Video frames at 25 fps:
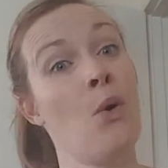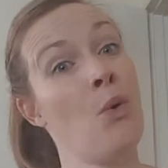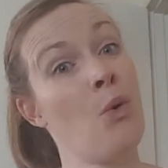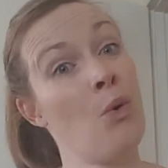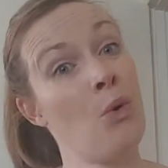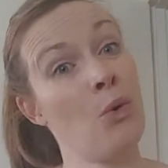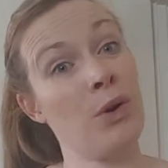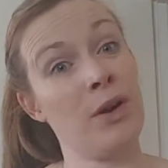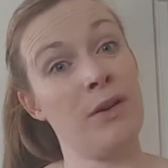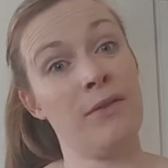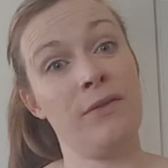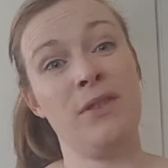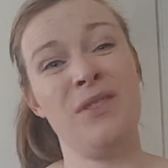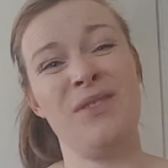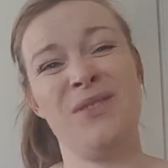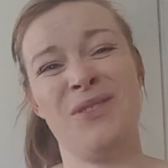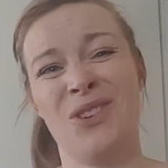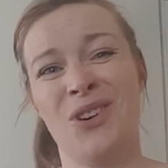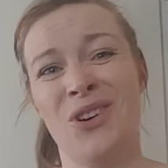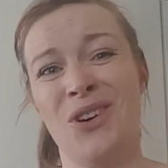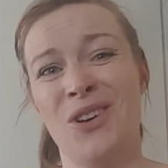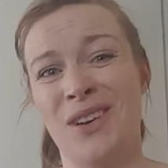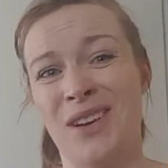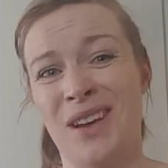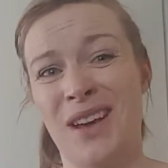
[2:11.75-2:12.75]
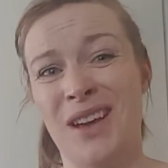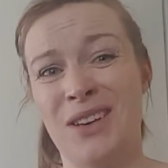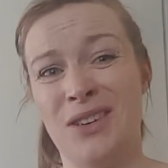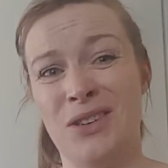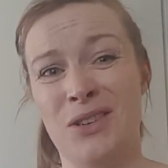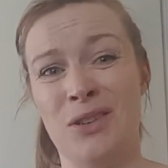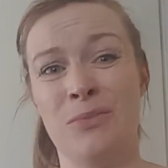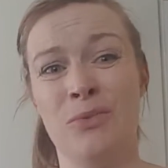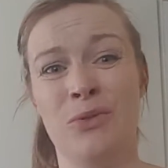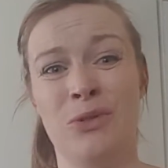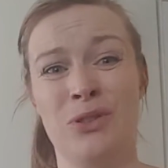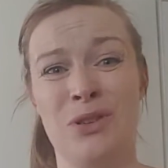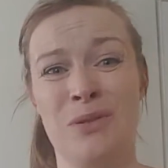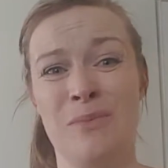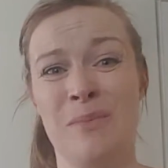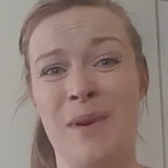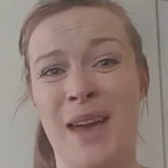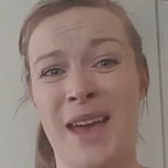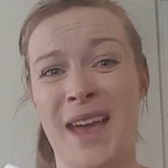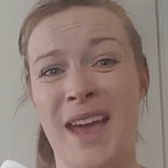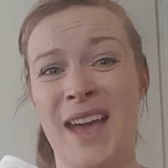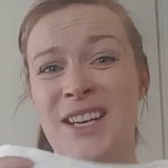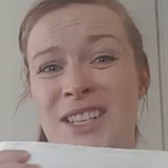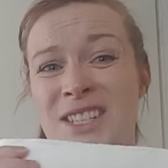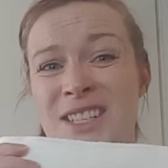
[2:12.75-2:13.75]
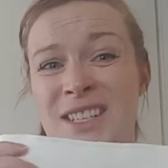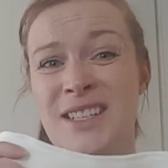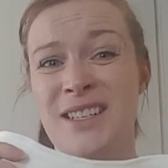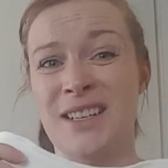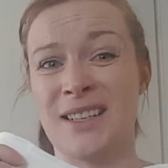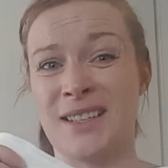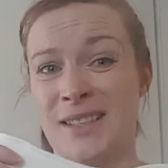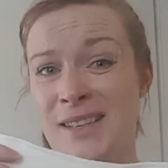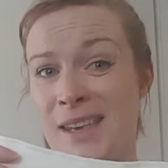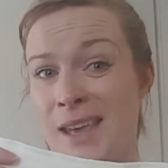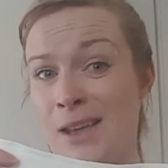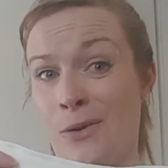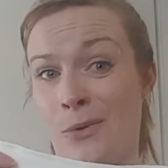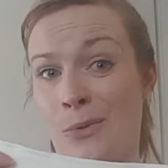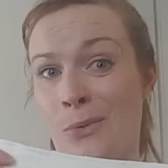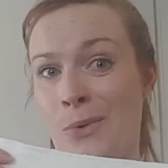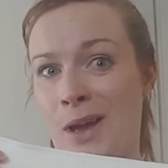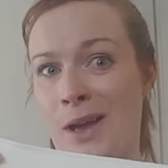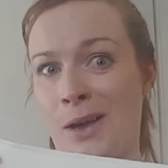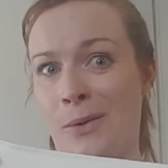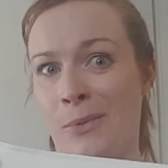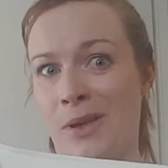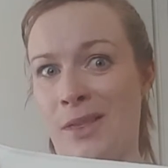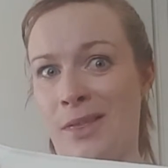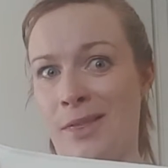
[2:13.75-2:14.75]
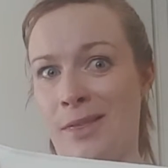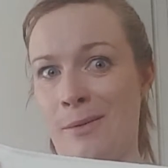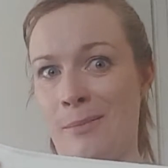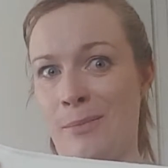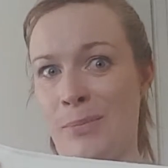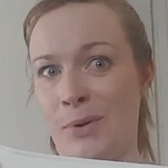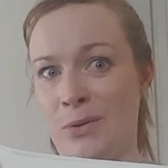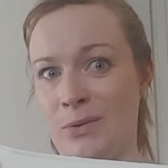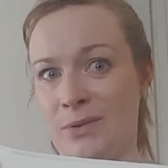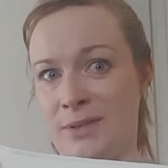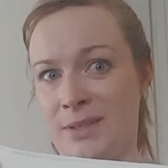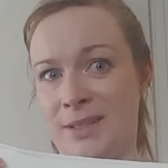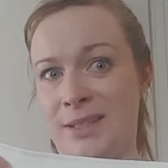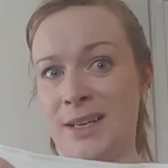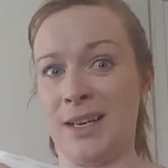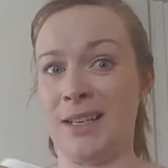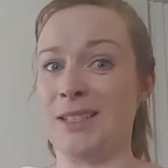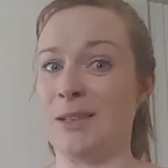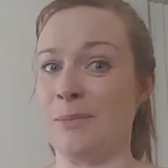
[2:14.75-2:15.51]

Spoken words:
or if you've got a newborn, you may actually just get away with the booster.